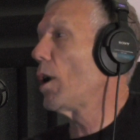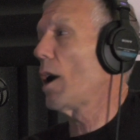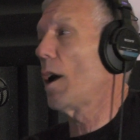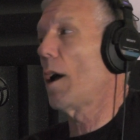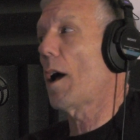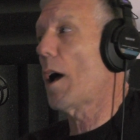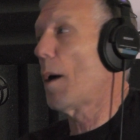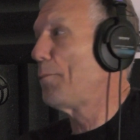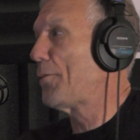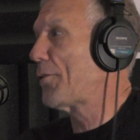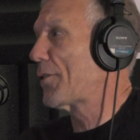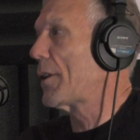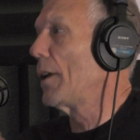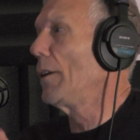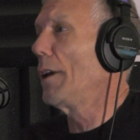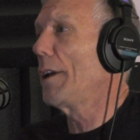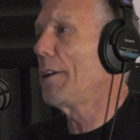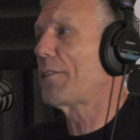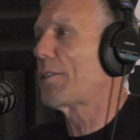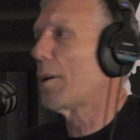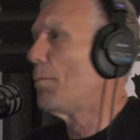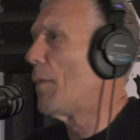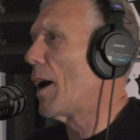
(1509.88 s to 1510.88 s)
I'm still
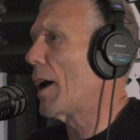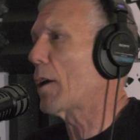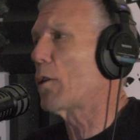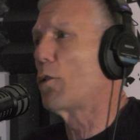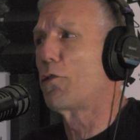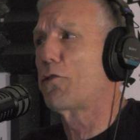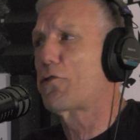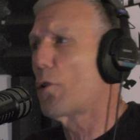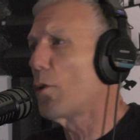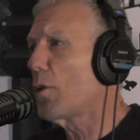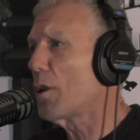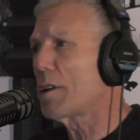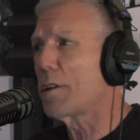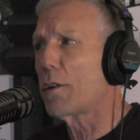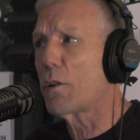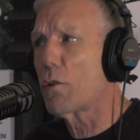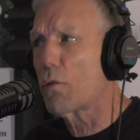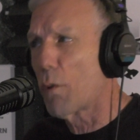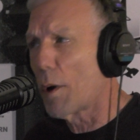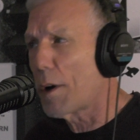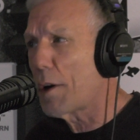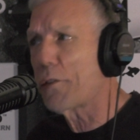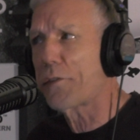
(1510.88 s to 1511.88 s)
into Michael Jordan,
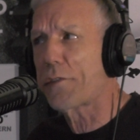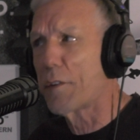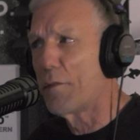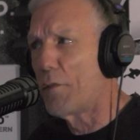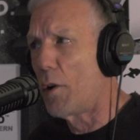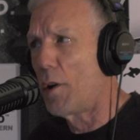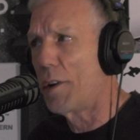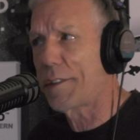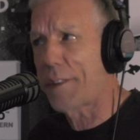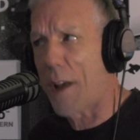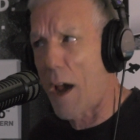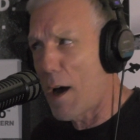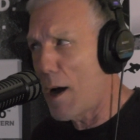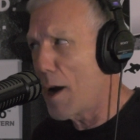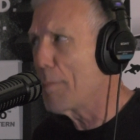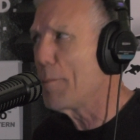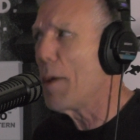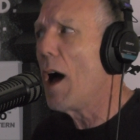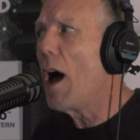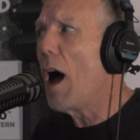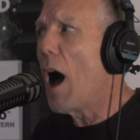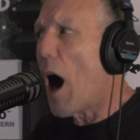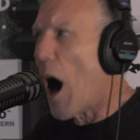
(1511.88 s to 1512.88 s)
greatest of all
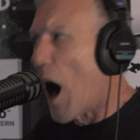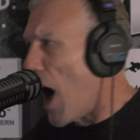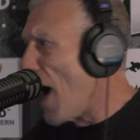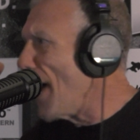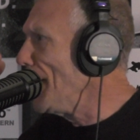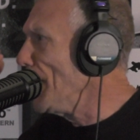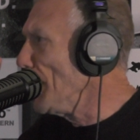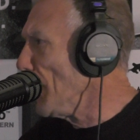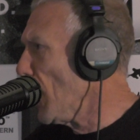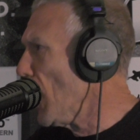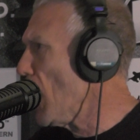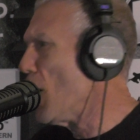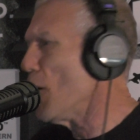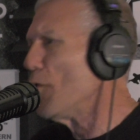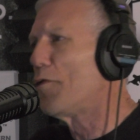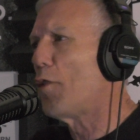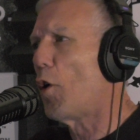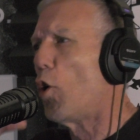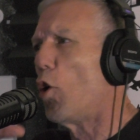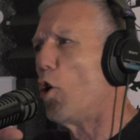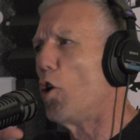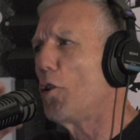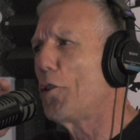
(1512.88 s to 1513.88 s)
time. I love
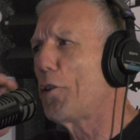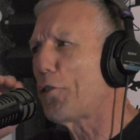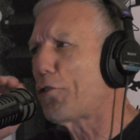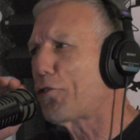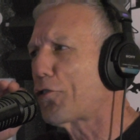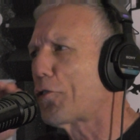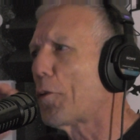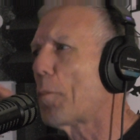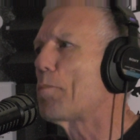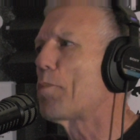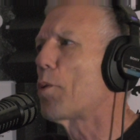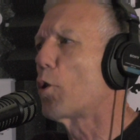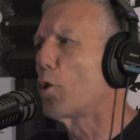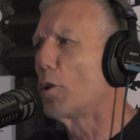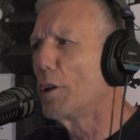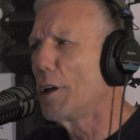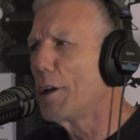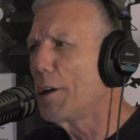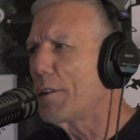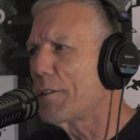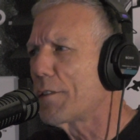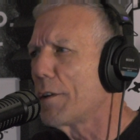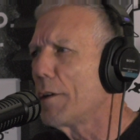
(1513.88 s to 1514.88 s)
all the
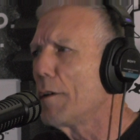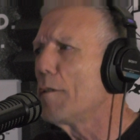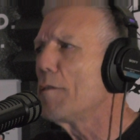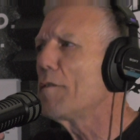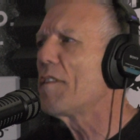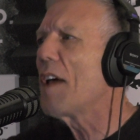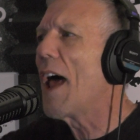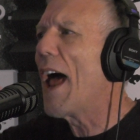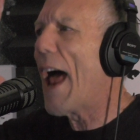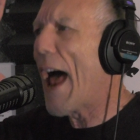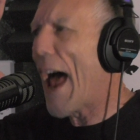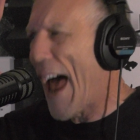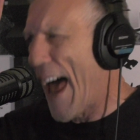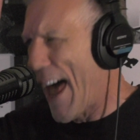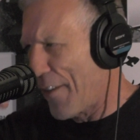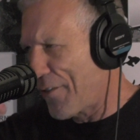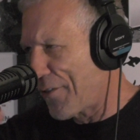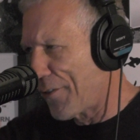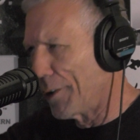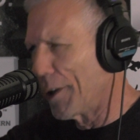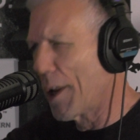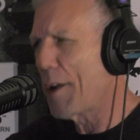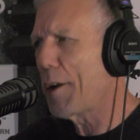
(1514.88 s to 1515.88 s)
superlative
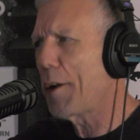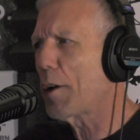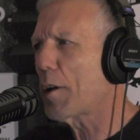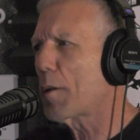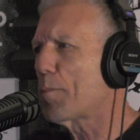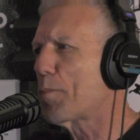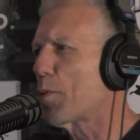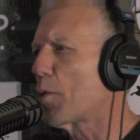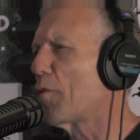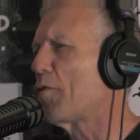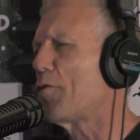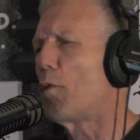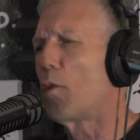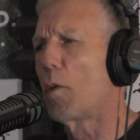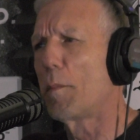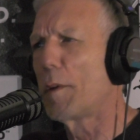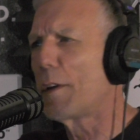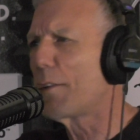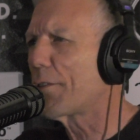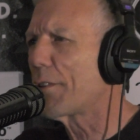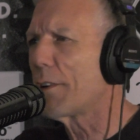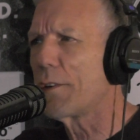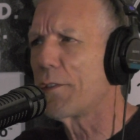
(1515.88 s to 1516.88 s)
athletic
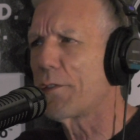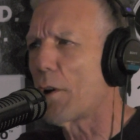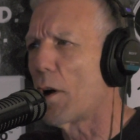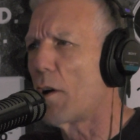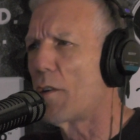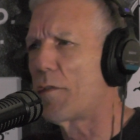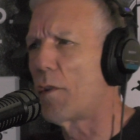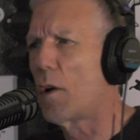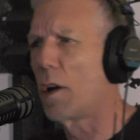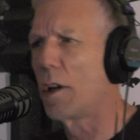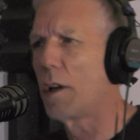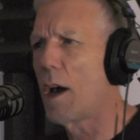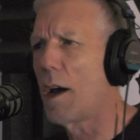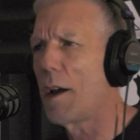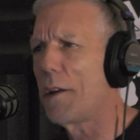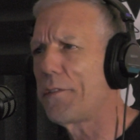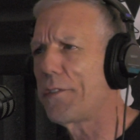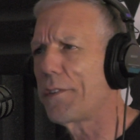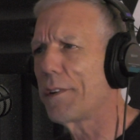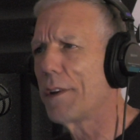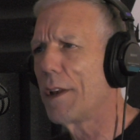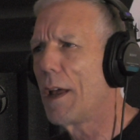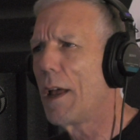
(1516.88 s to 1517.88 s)
performances of our
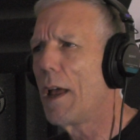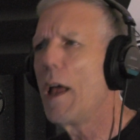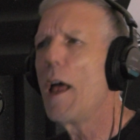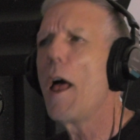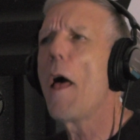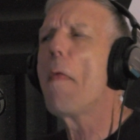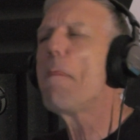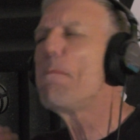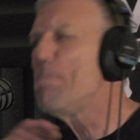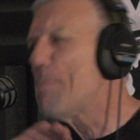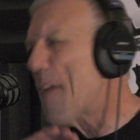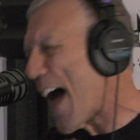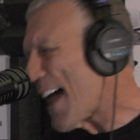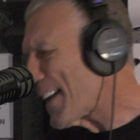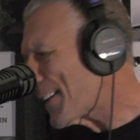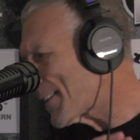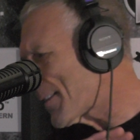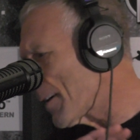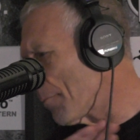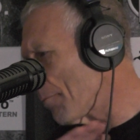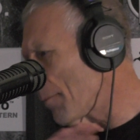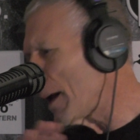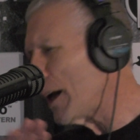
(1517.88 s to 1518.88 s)
lives. That
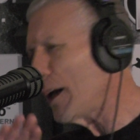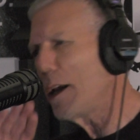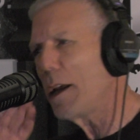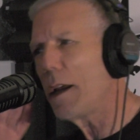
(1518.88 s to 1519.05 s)
to me